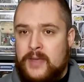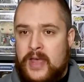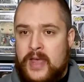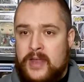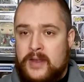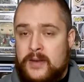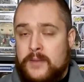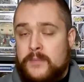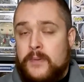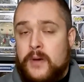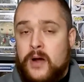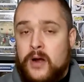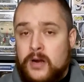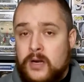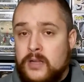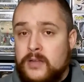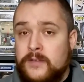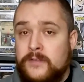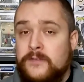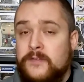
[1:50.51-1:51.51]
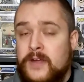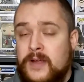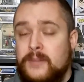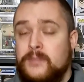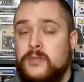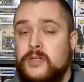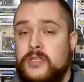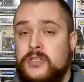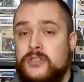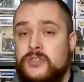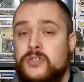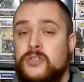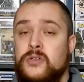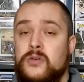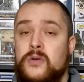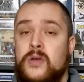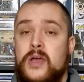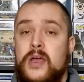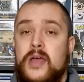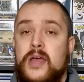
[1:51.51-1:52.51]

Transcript: and part of the family too,